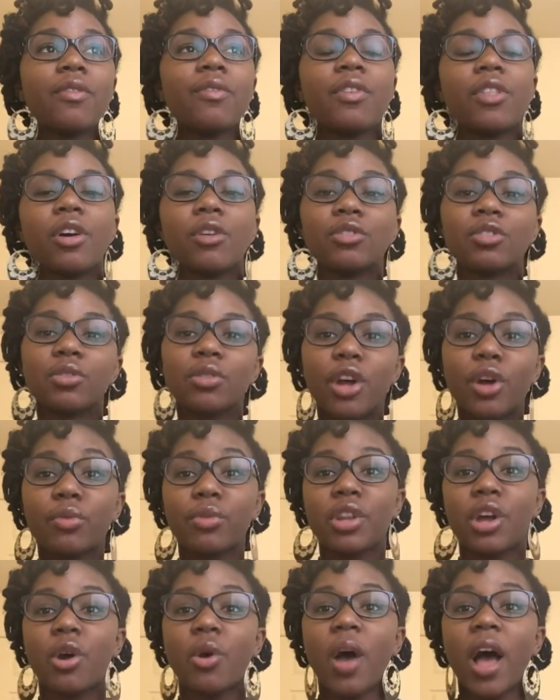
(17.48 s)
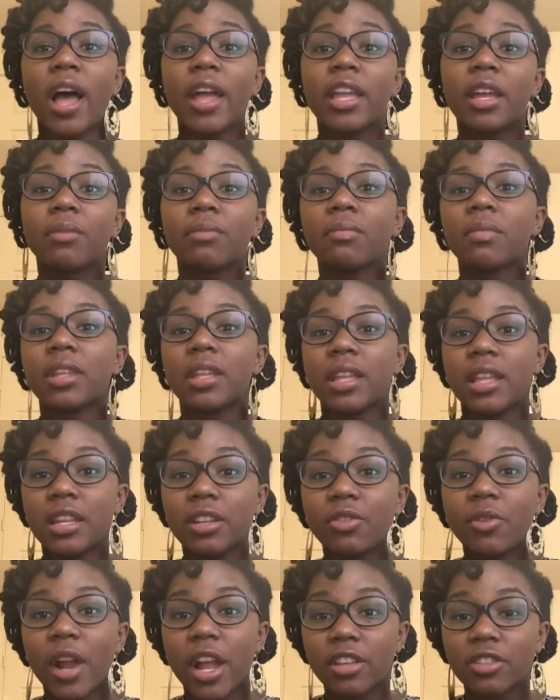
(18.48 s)
For those who don't know, I am
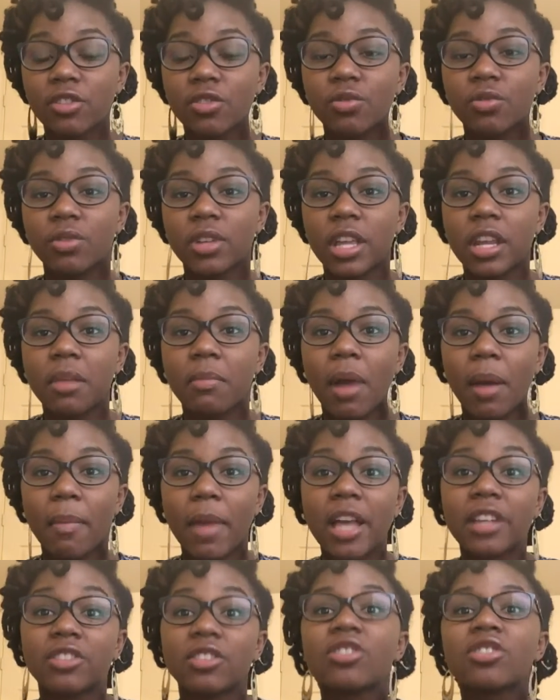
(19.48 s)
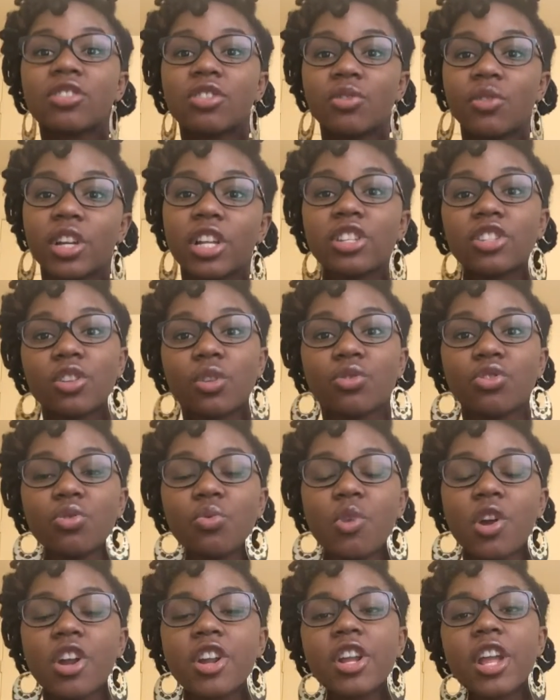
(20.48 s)
in grad school getting my master's degree in
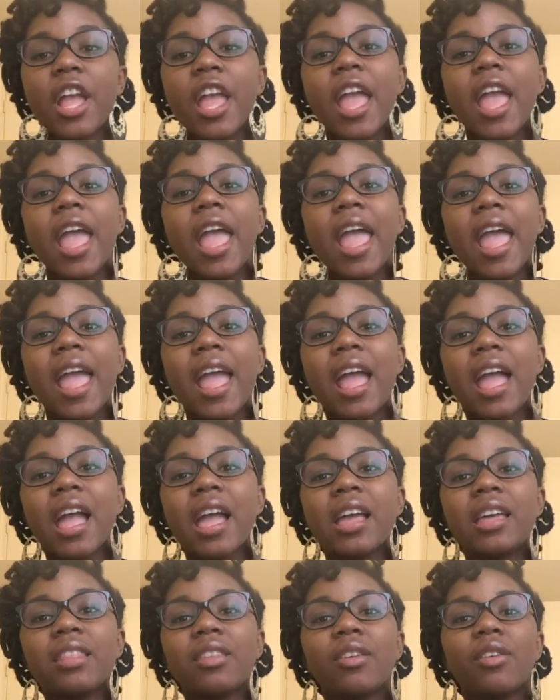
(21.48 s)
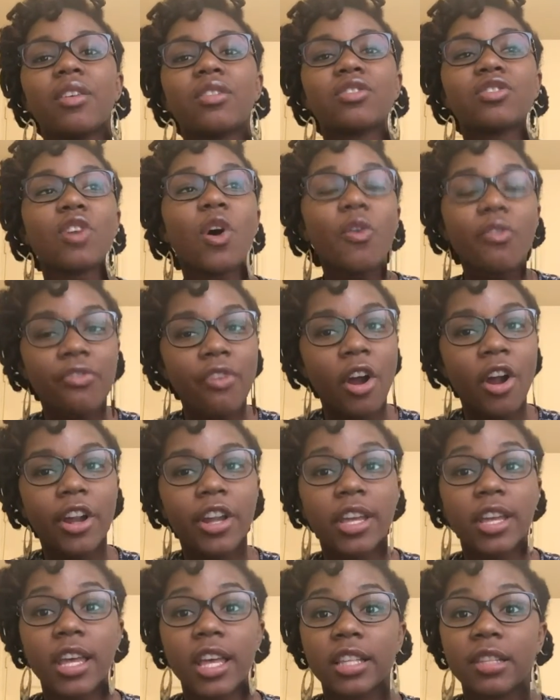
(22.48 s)
social work, and so far
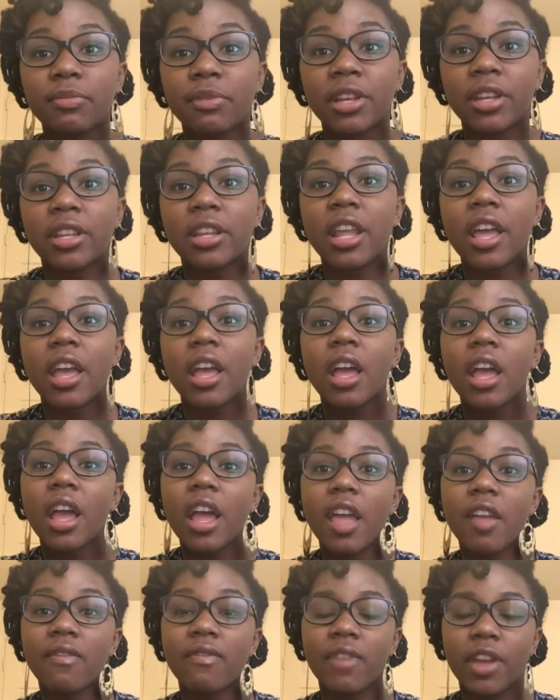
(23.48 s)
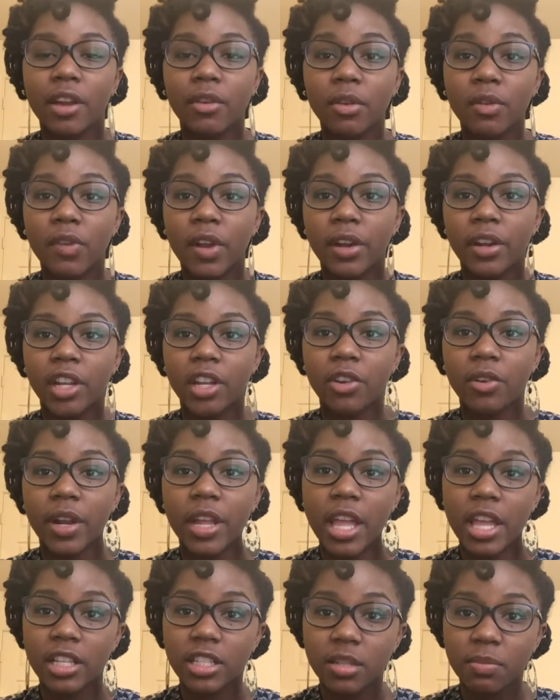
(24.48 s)
it has been a very
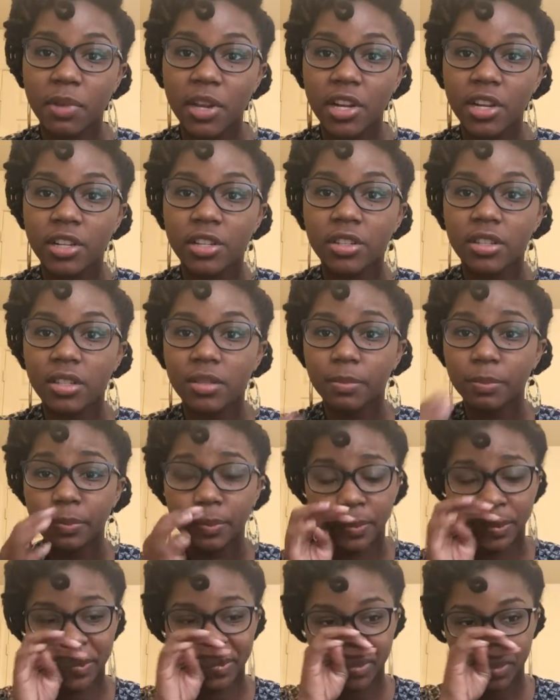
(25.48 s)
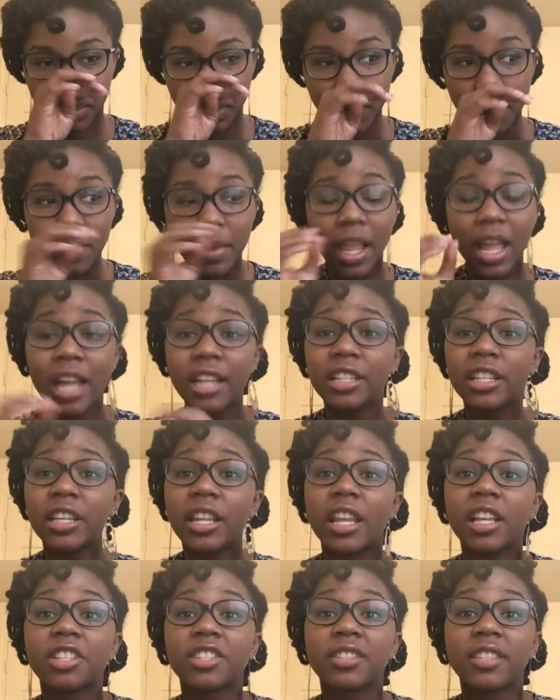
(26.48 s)
great experience. I
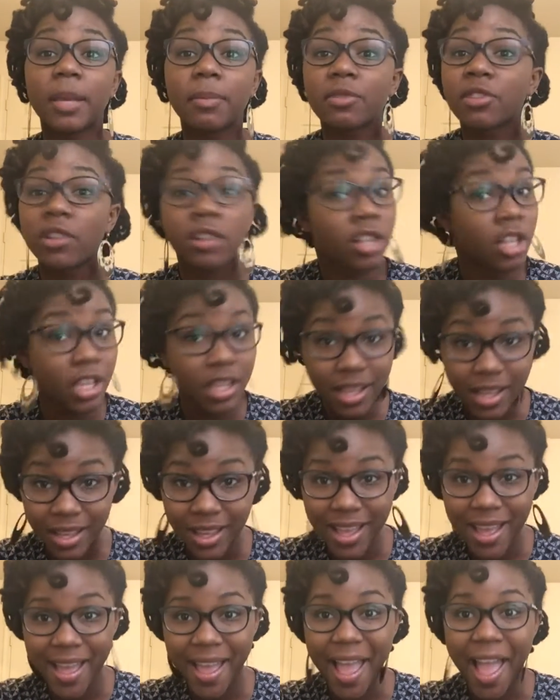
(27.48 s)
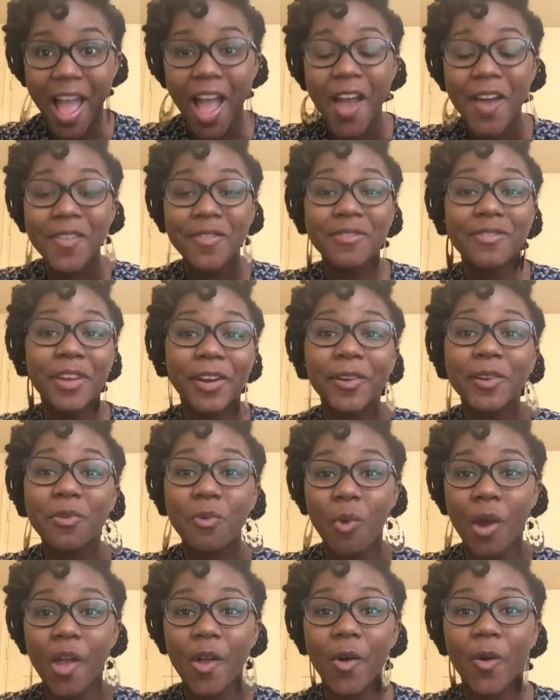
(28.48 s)
did exceptionally very
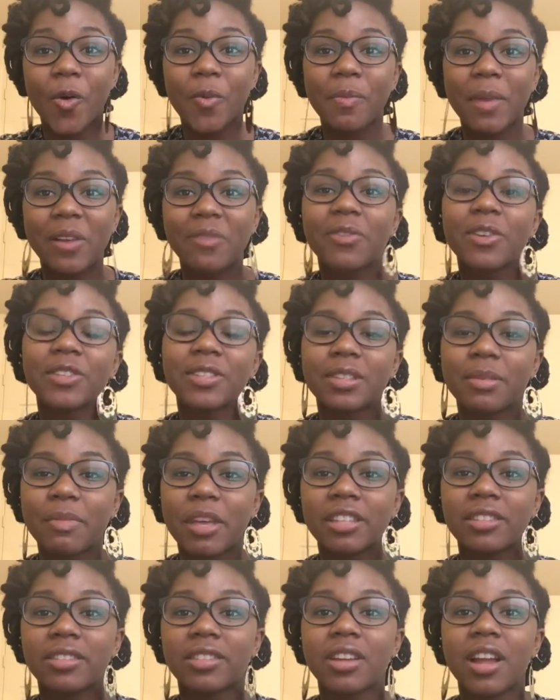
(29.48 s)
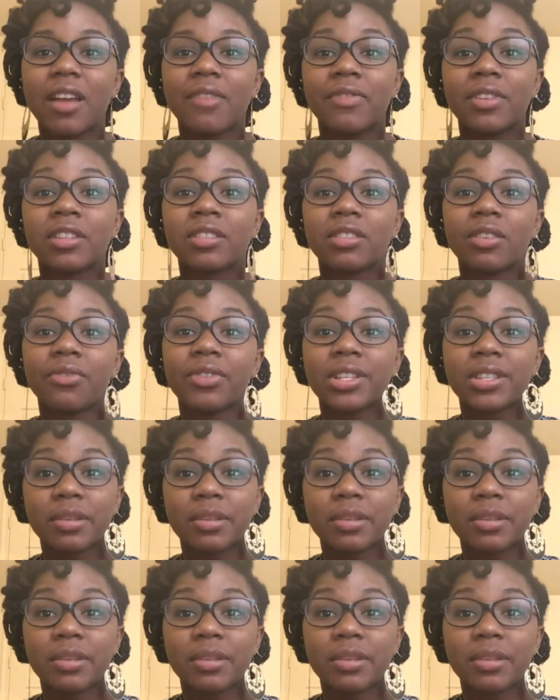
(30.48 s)
well my first semester. I finished